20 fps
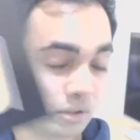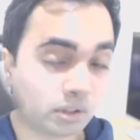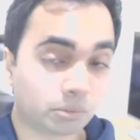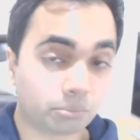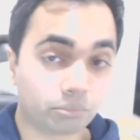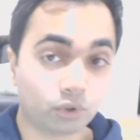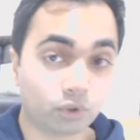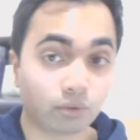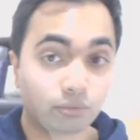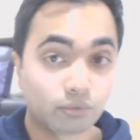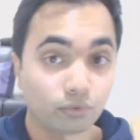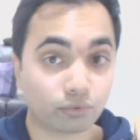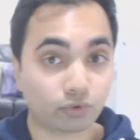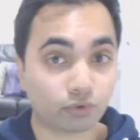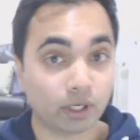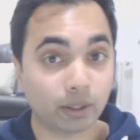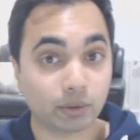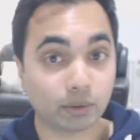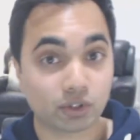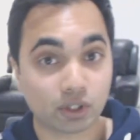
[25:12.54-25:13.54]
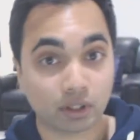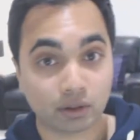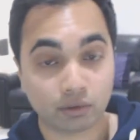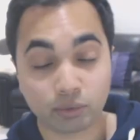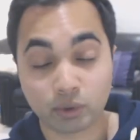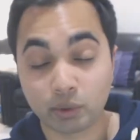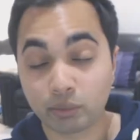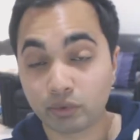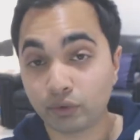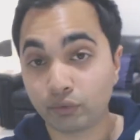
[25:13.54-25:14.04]
This is a beautiful fragrance.
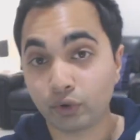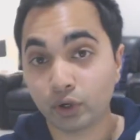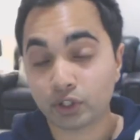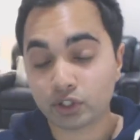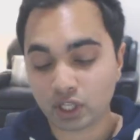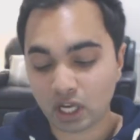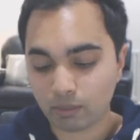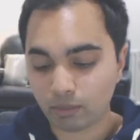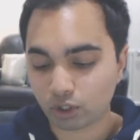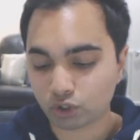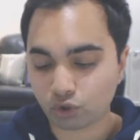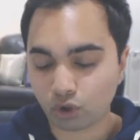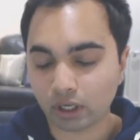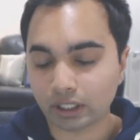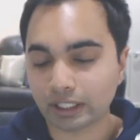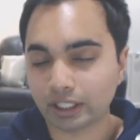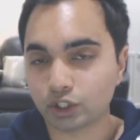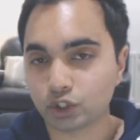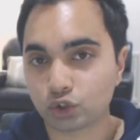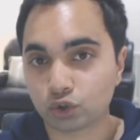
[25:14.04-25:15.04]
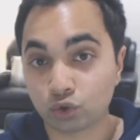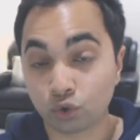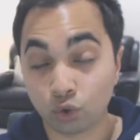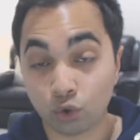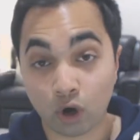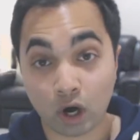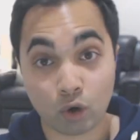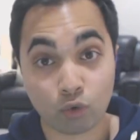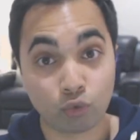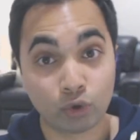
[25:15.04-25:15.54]
The first time I tried it in
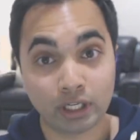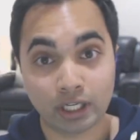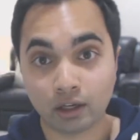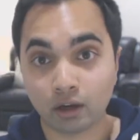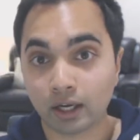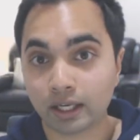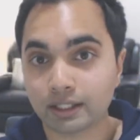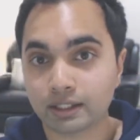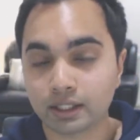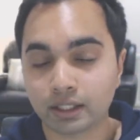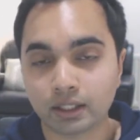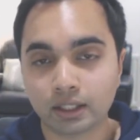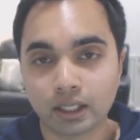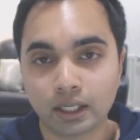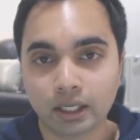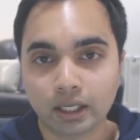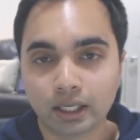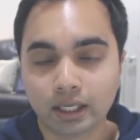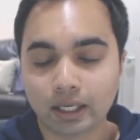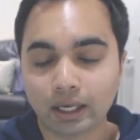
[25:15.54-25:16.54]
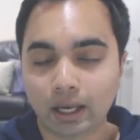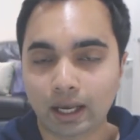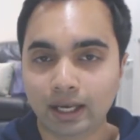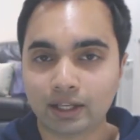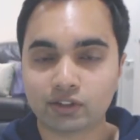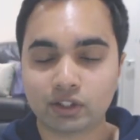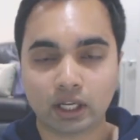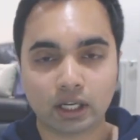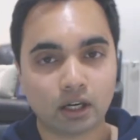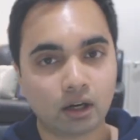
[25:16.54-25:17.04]
store, I really liked it. It
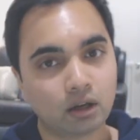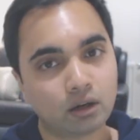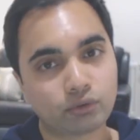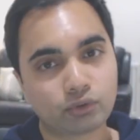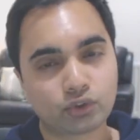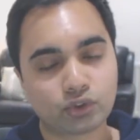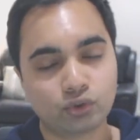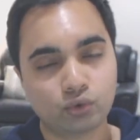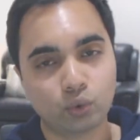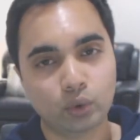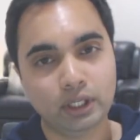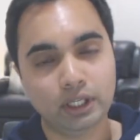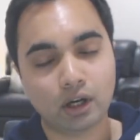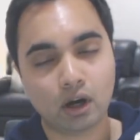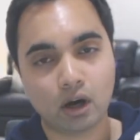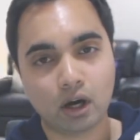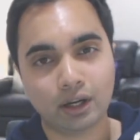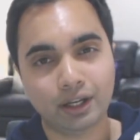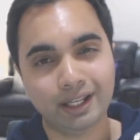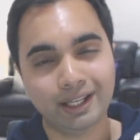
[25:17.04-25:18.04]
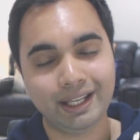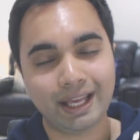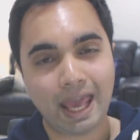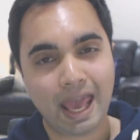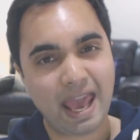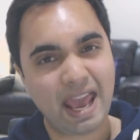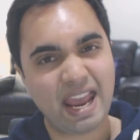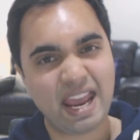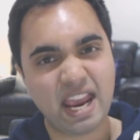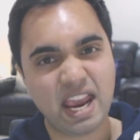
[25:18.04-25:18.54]
has that kind of sweet honey,
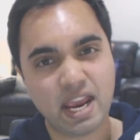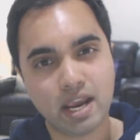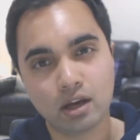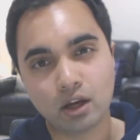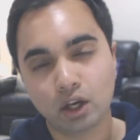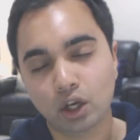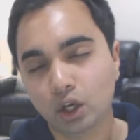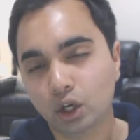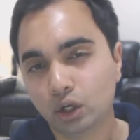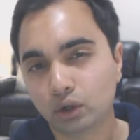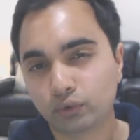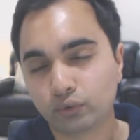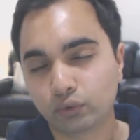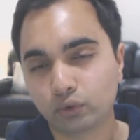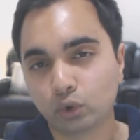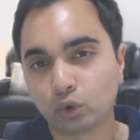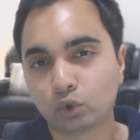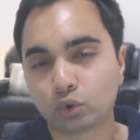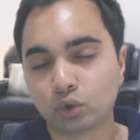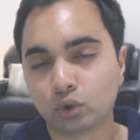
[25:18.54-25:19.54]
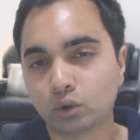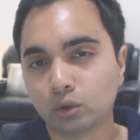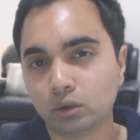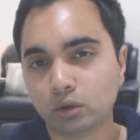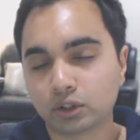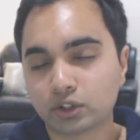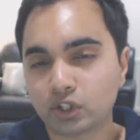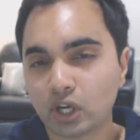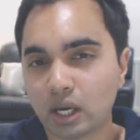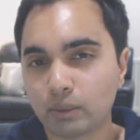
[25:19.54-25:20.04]
hay,
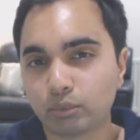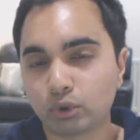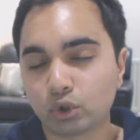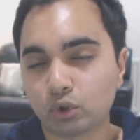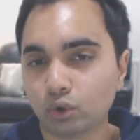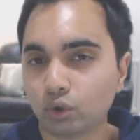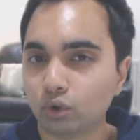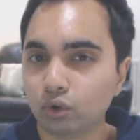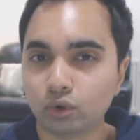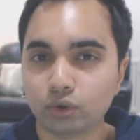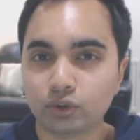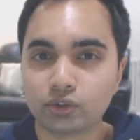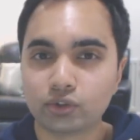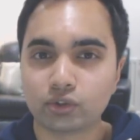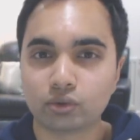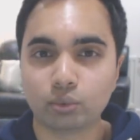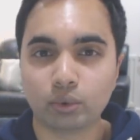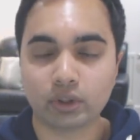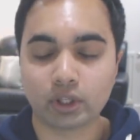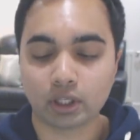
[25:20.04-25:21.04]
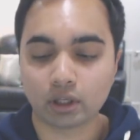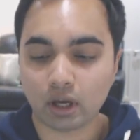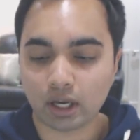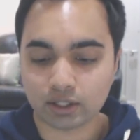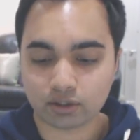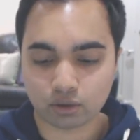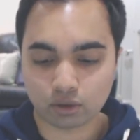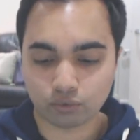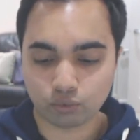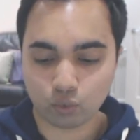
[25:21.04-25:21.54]
floral type of chords with a
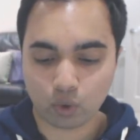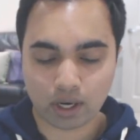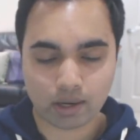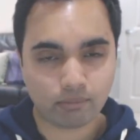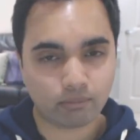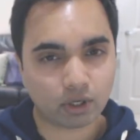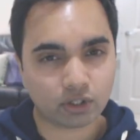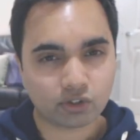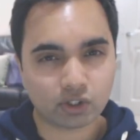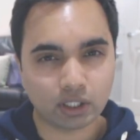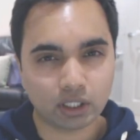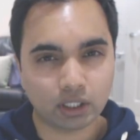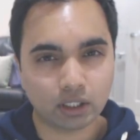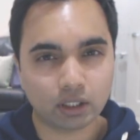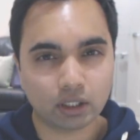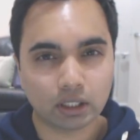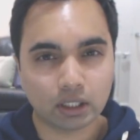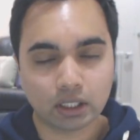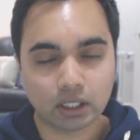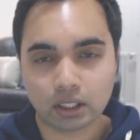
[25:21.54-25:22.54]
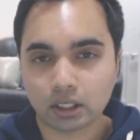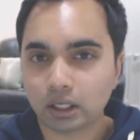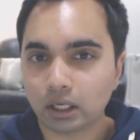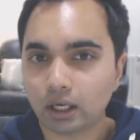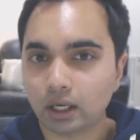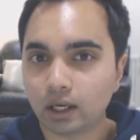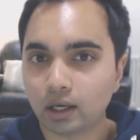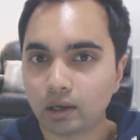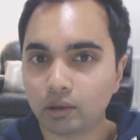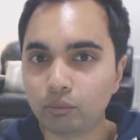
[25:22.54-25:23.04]
nice sort of white musky
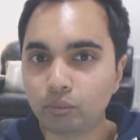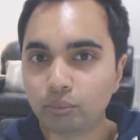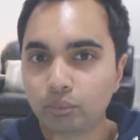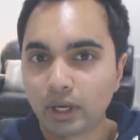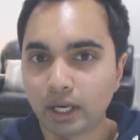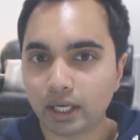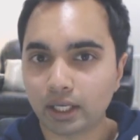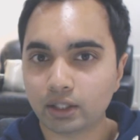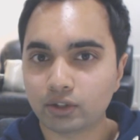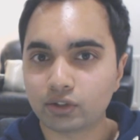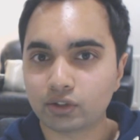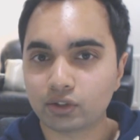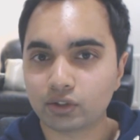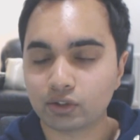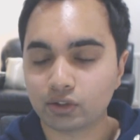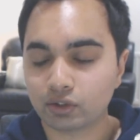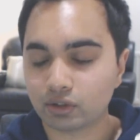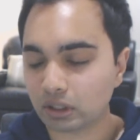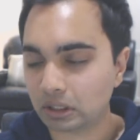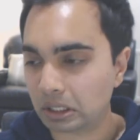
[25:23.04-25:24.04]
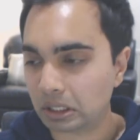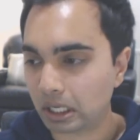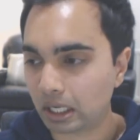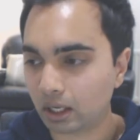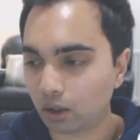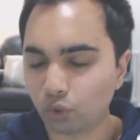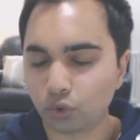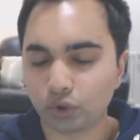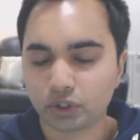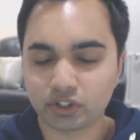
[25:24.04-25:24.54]
uh, base,
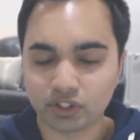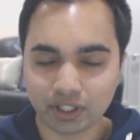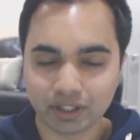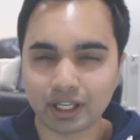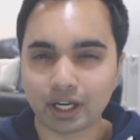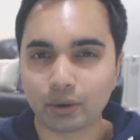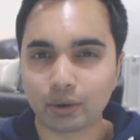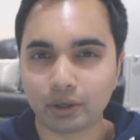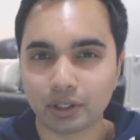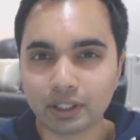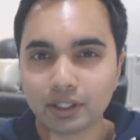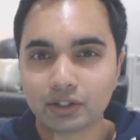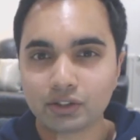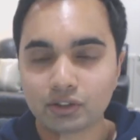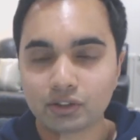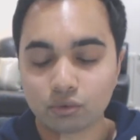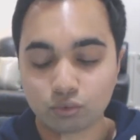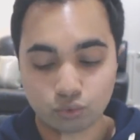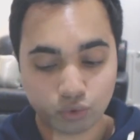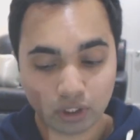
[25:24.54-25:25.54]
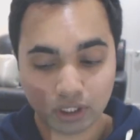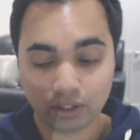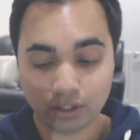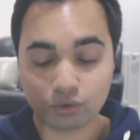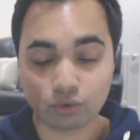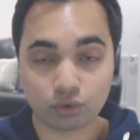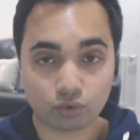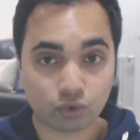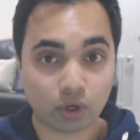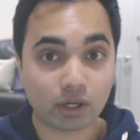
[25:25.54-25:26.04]
uh, or it's in there at least. Really
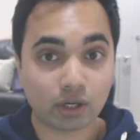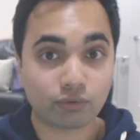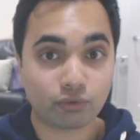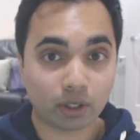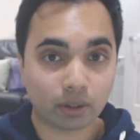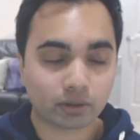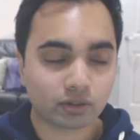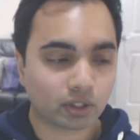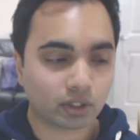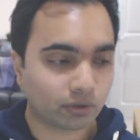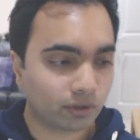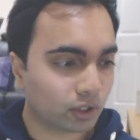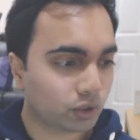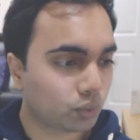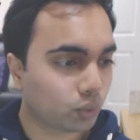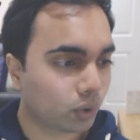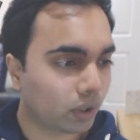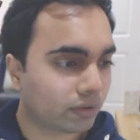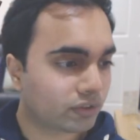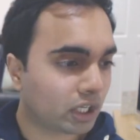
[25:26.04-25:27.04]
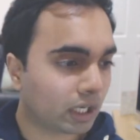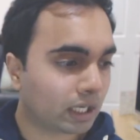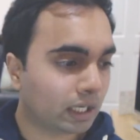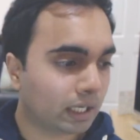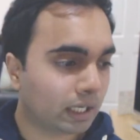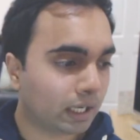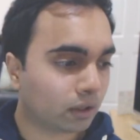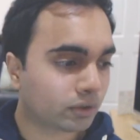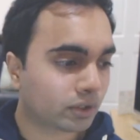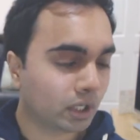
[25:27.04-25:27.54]
great fragrance. I think it's worth
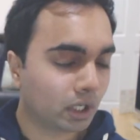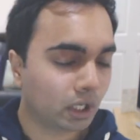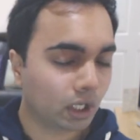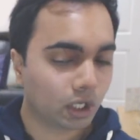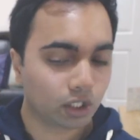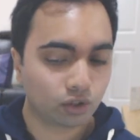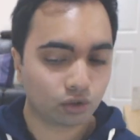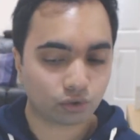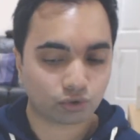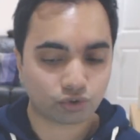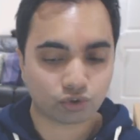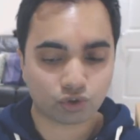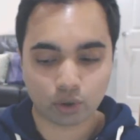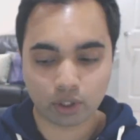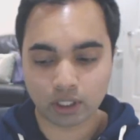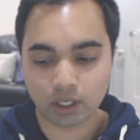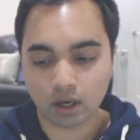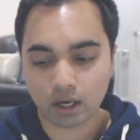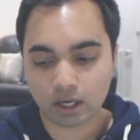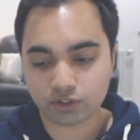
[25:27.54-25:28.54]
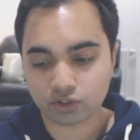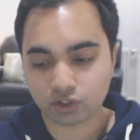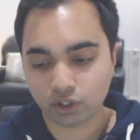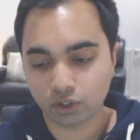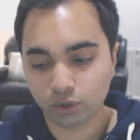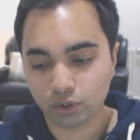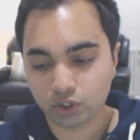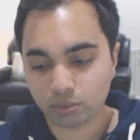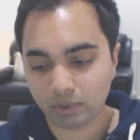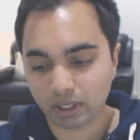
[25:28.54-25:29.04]
checking out. Not sure it lasts
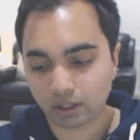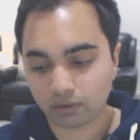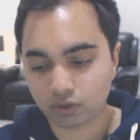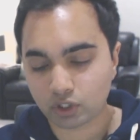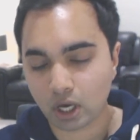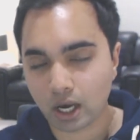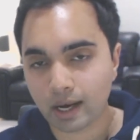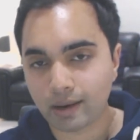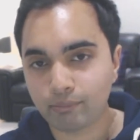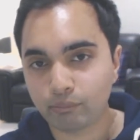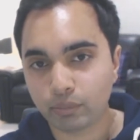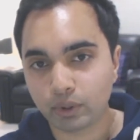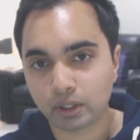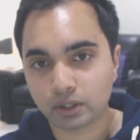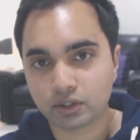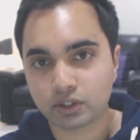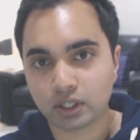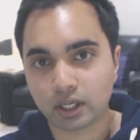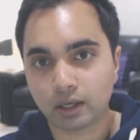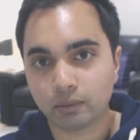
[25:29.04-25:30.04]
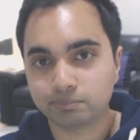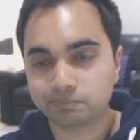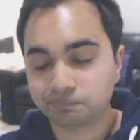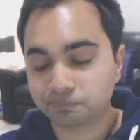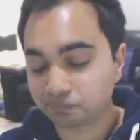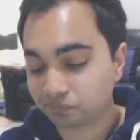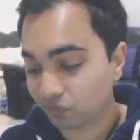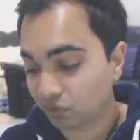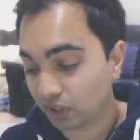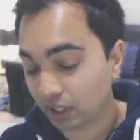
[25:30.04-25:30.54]
a huge amount of time, but
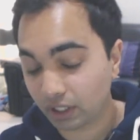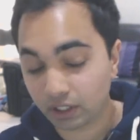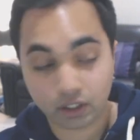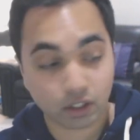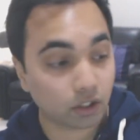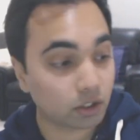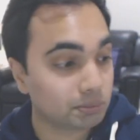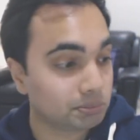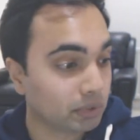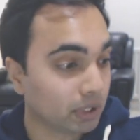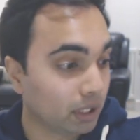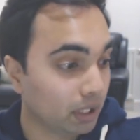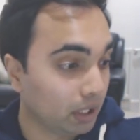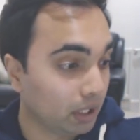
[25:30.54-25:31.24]
um, there you go.